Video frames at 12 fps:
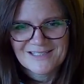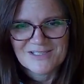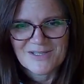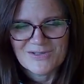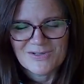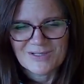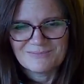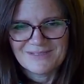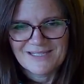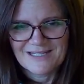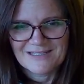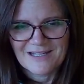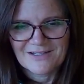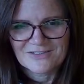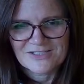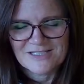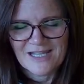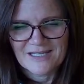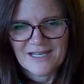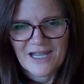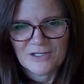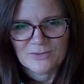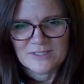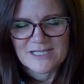so you can begin to understand
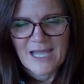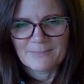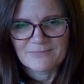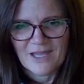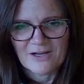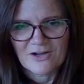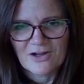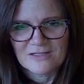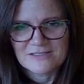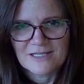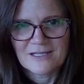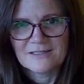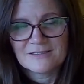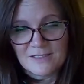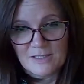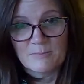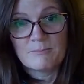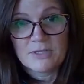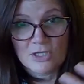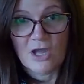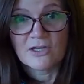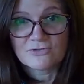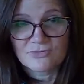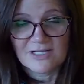how to adapt that content
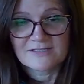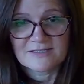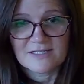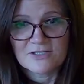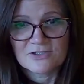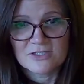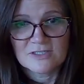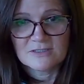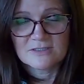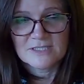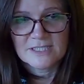beyond translation.